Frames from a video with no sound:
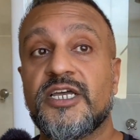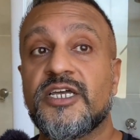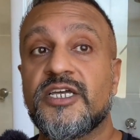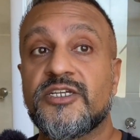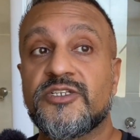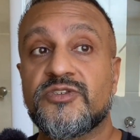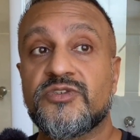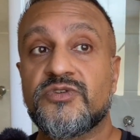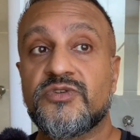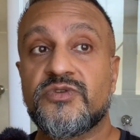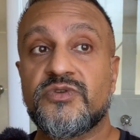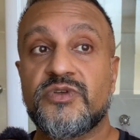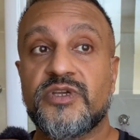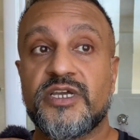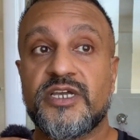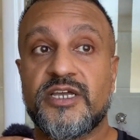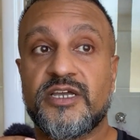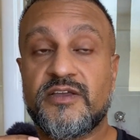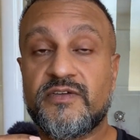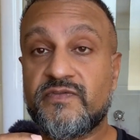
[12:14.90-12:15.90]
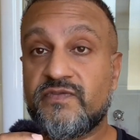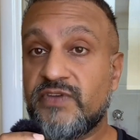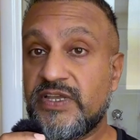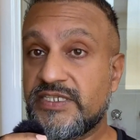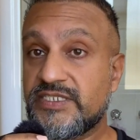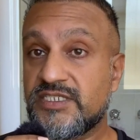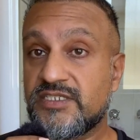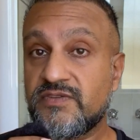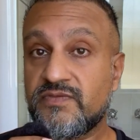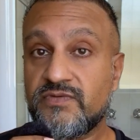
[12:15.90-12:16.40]
to a
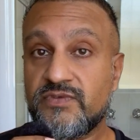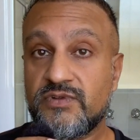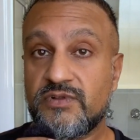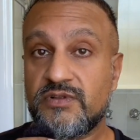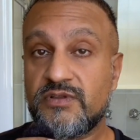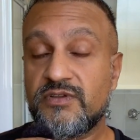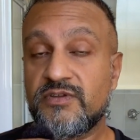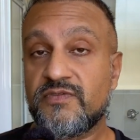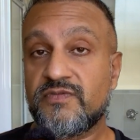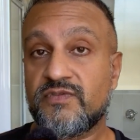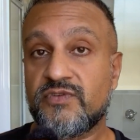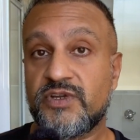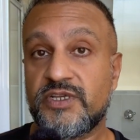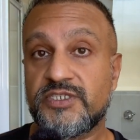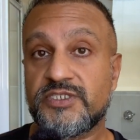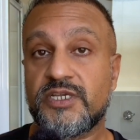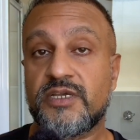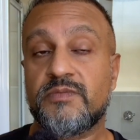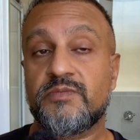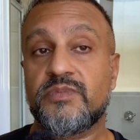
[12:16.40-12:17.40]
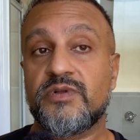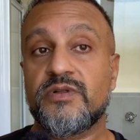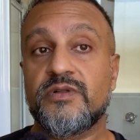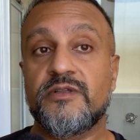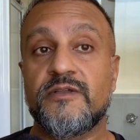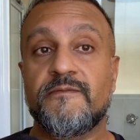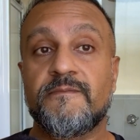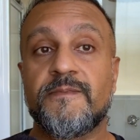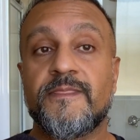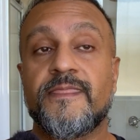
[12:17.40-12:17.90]
festival, for
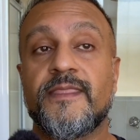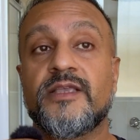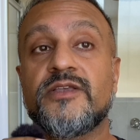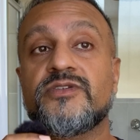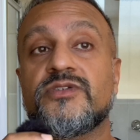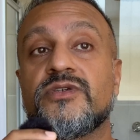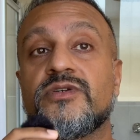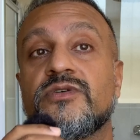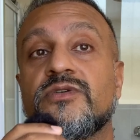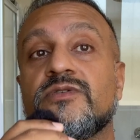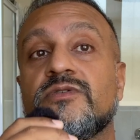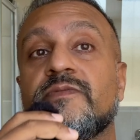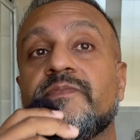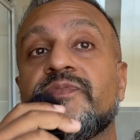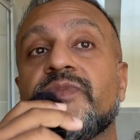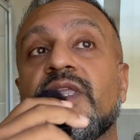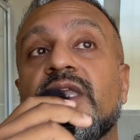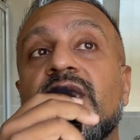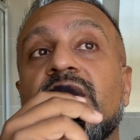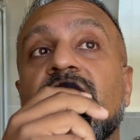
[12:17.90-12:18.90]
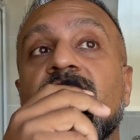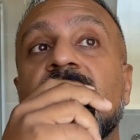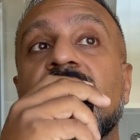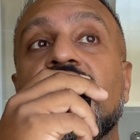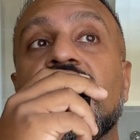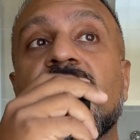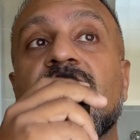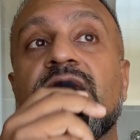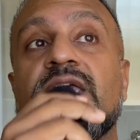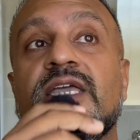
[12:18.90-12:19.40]
example. So
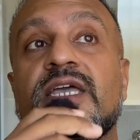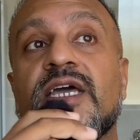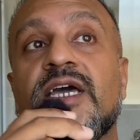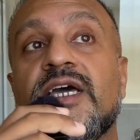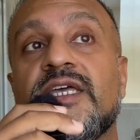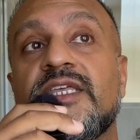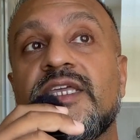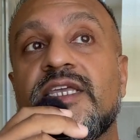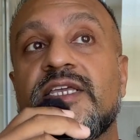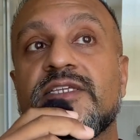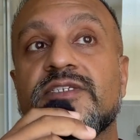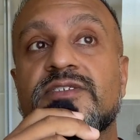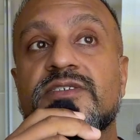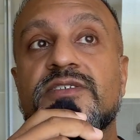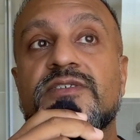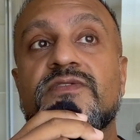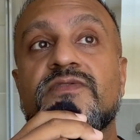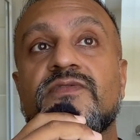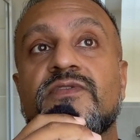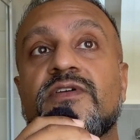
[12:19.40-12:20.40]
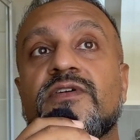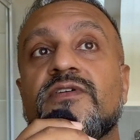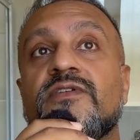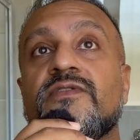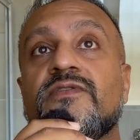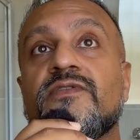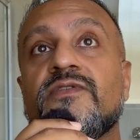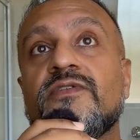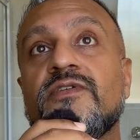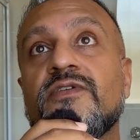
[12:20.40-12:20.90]
I think it's
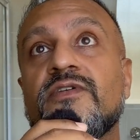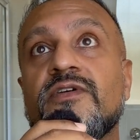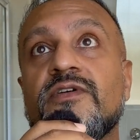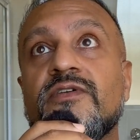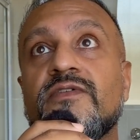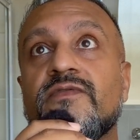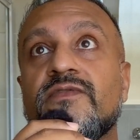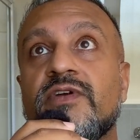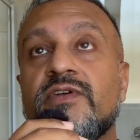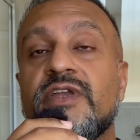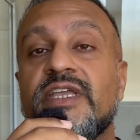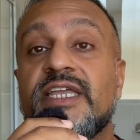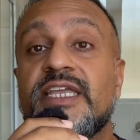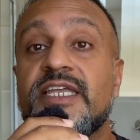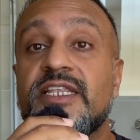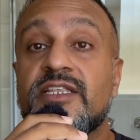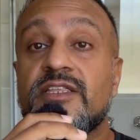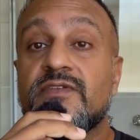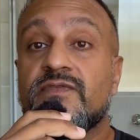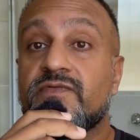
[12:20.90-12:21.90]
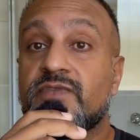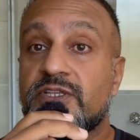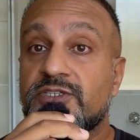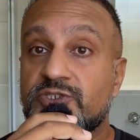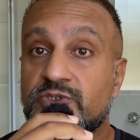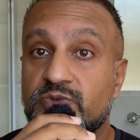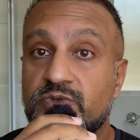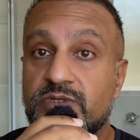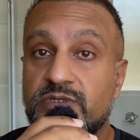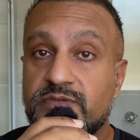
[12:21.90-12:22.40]
very
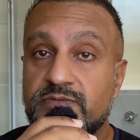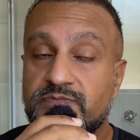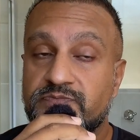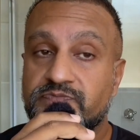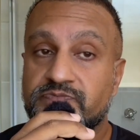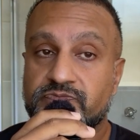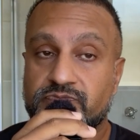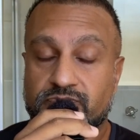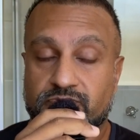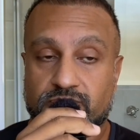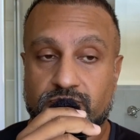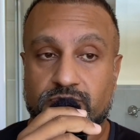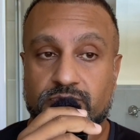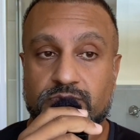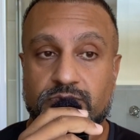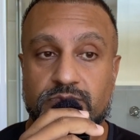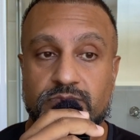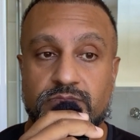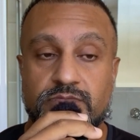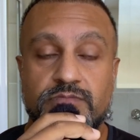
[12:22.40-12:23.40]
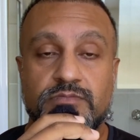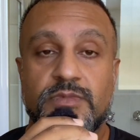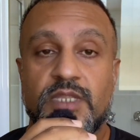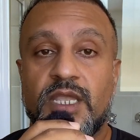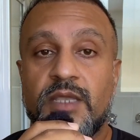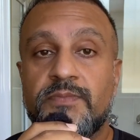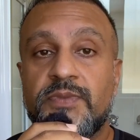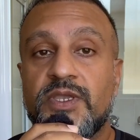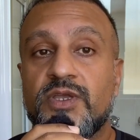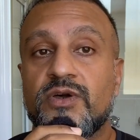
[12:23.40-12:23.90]
individual
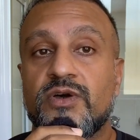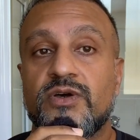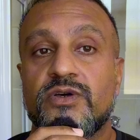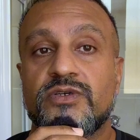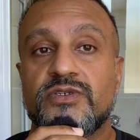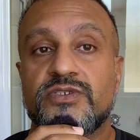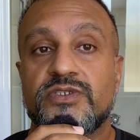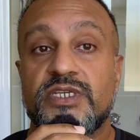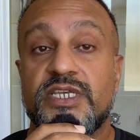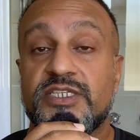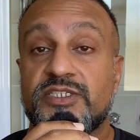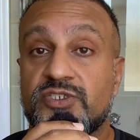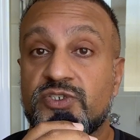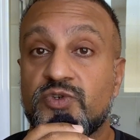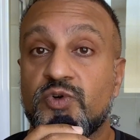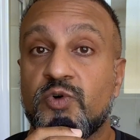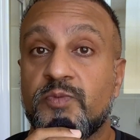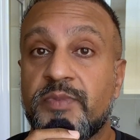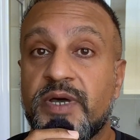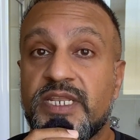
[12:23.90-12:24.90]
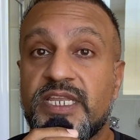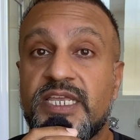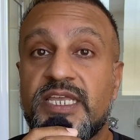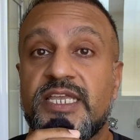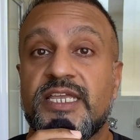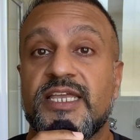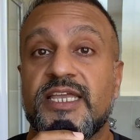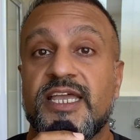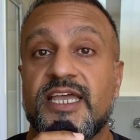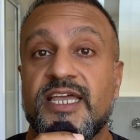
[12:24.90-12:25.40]
because it's your
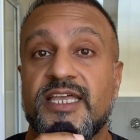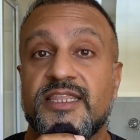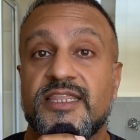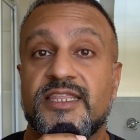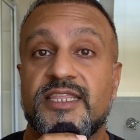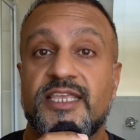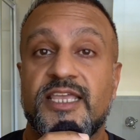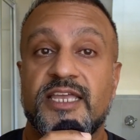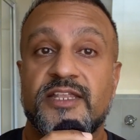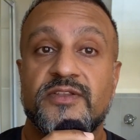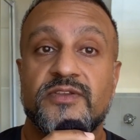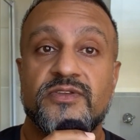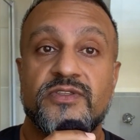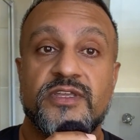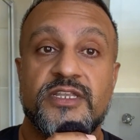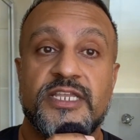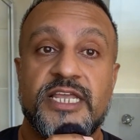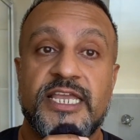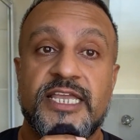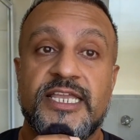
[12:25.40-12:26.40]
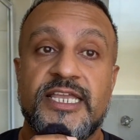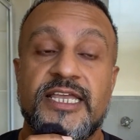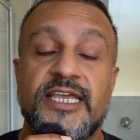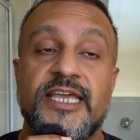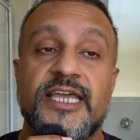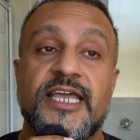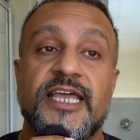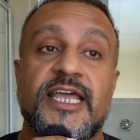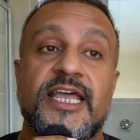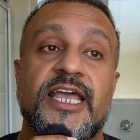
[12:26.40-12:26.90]
money at the end of the day.
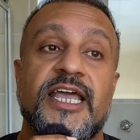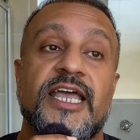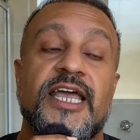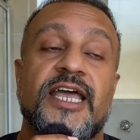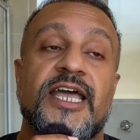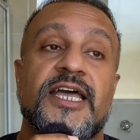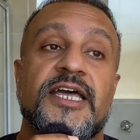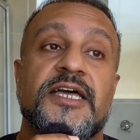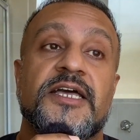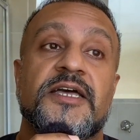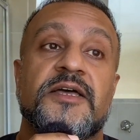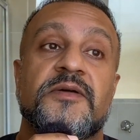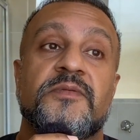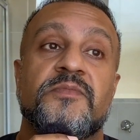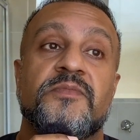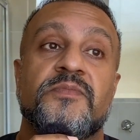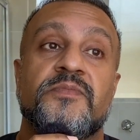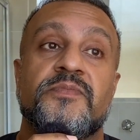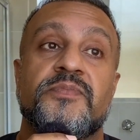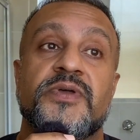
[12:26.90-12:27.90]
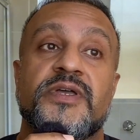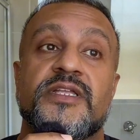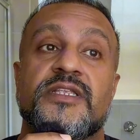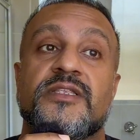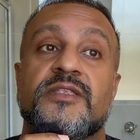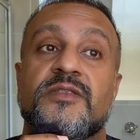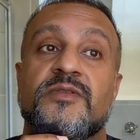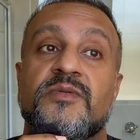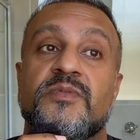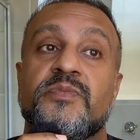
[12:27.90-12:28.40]

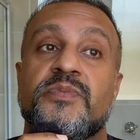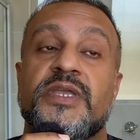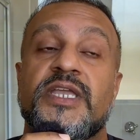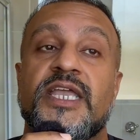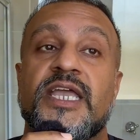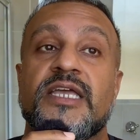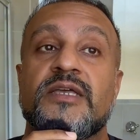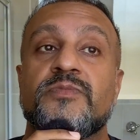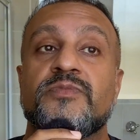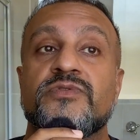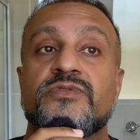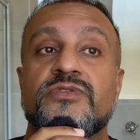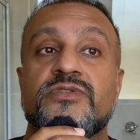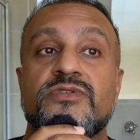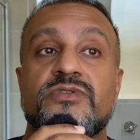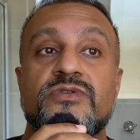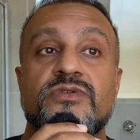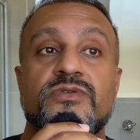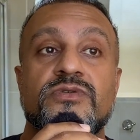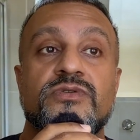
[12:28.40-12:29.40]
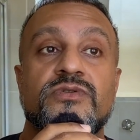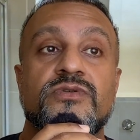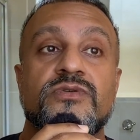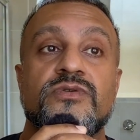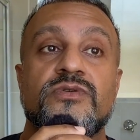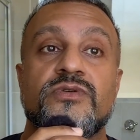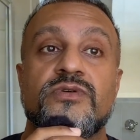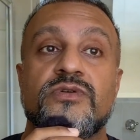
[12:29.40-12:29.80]
But being able to